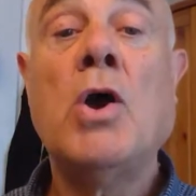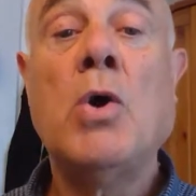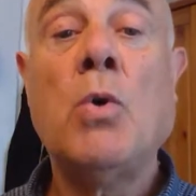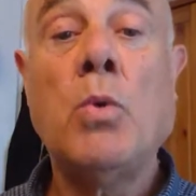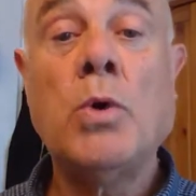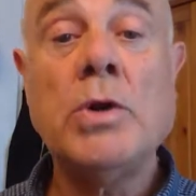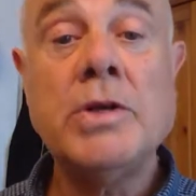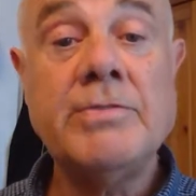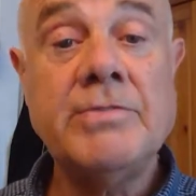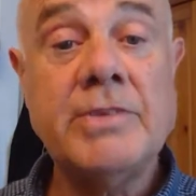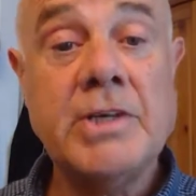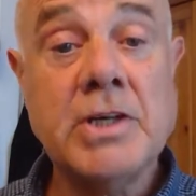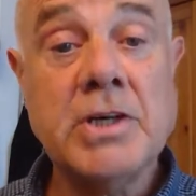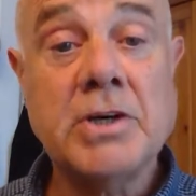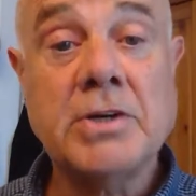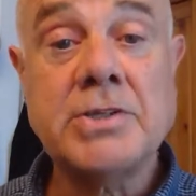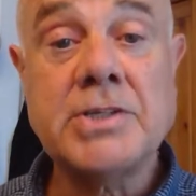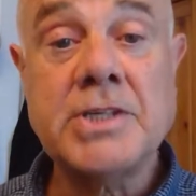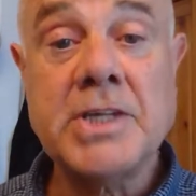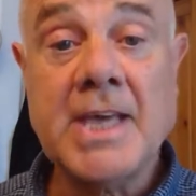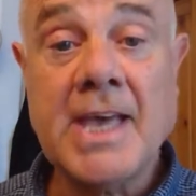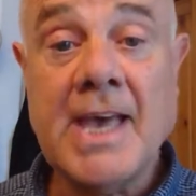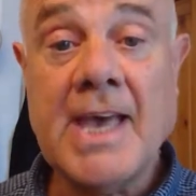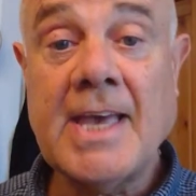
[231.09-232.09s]
What have you got
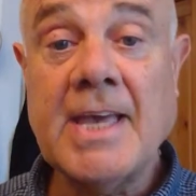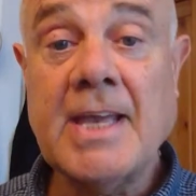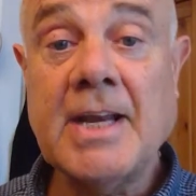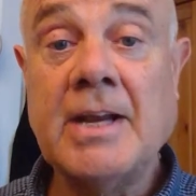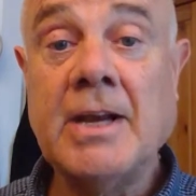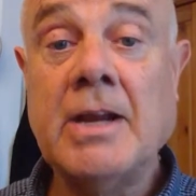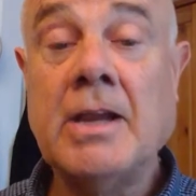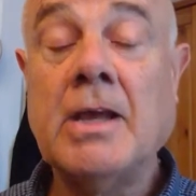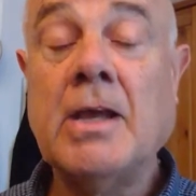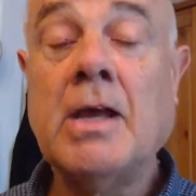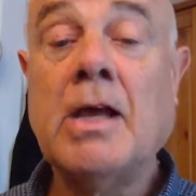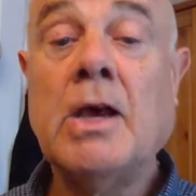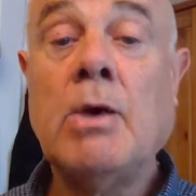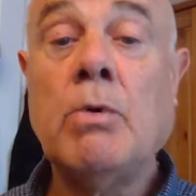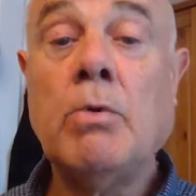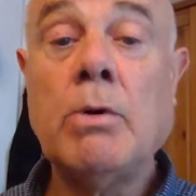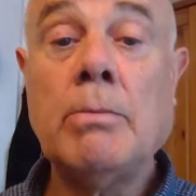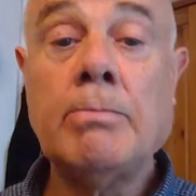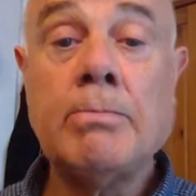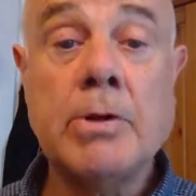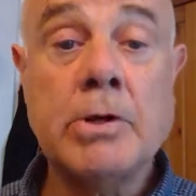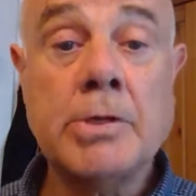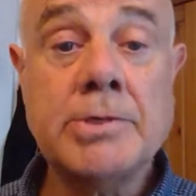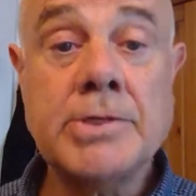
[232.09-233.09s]
to gain? Well,
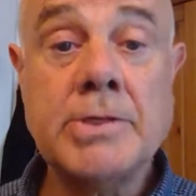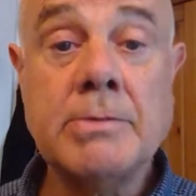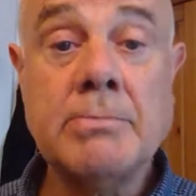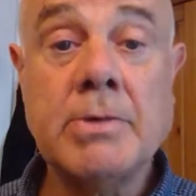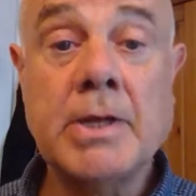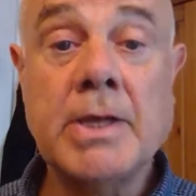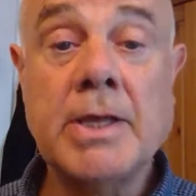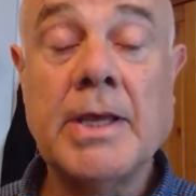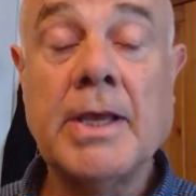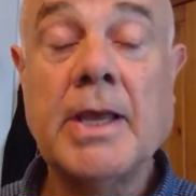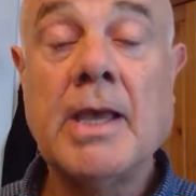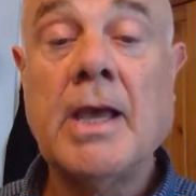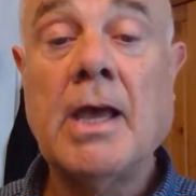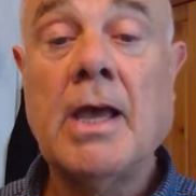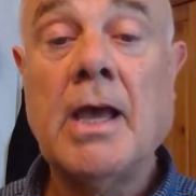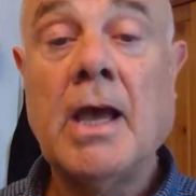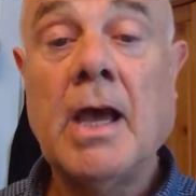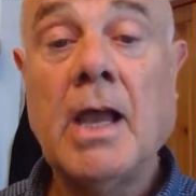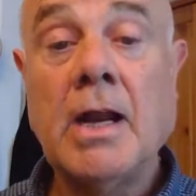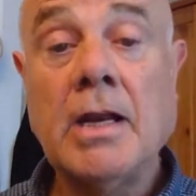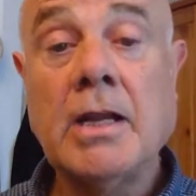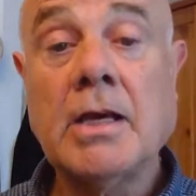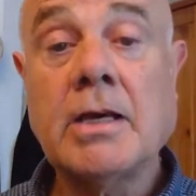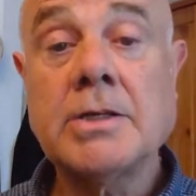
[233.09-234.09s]
possibly
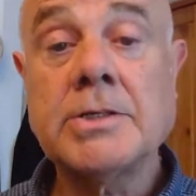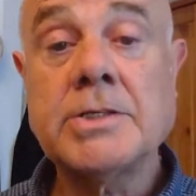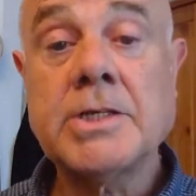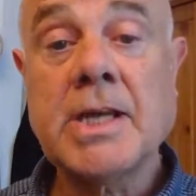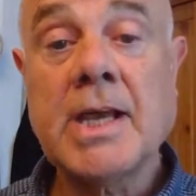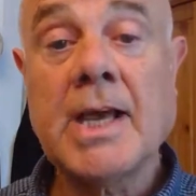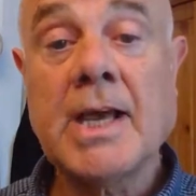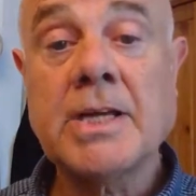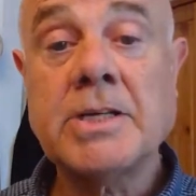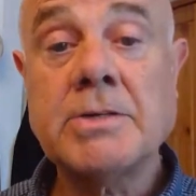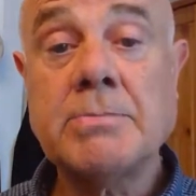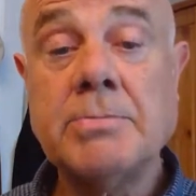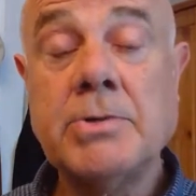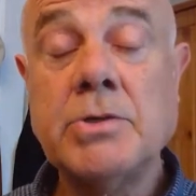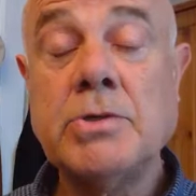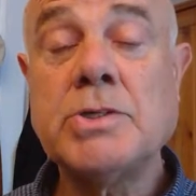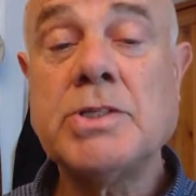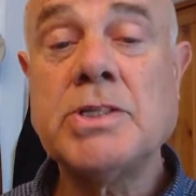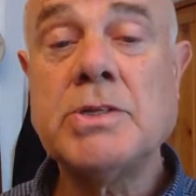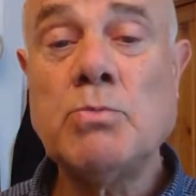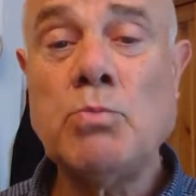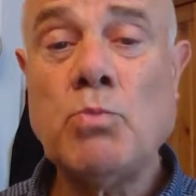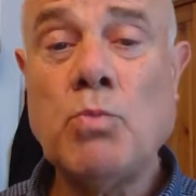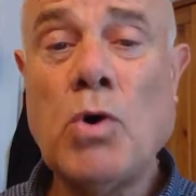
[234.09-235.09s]
a large cash
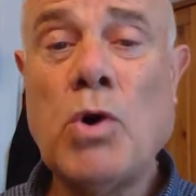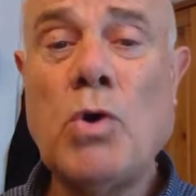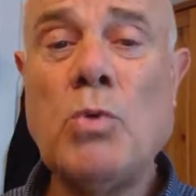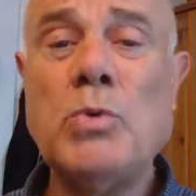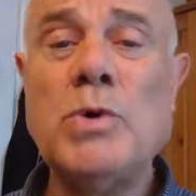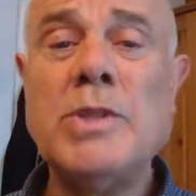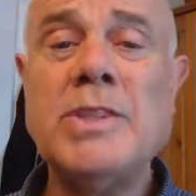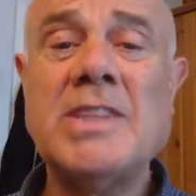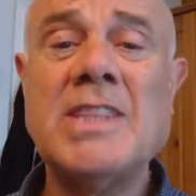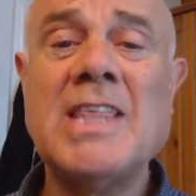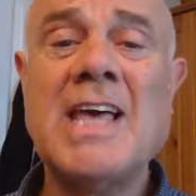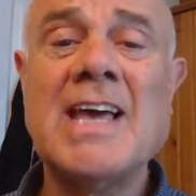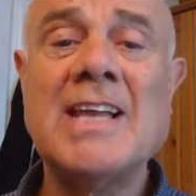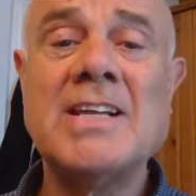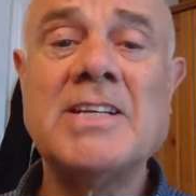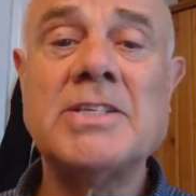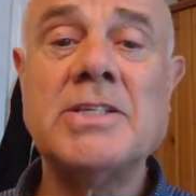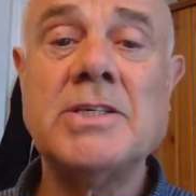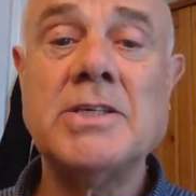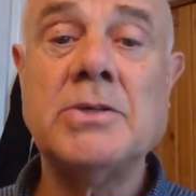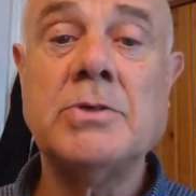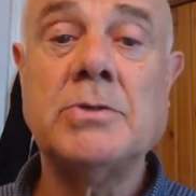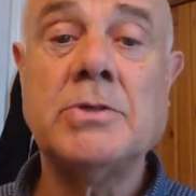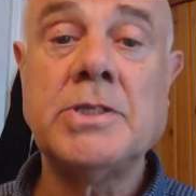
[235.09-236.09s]
boost. And what would that
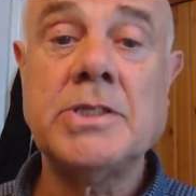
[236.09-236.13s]
do?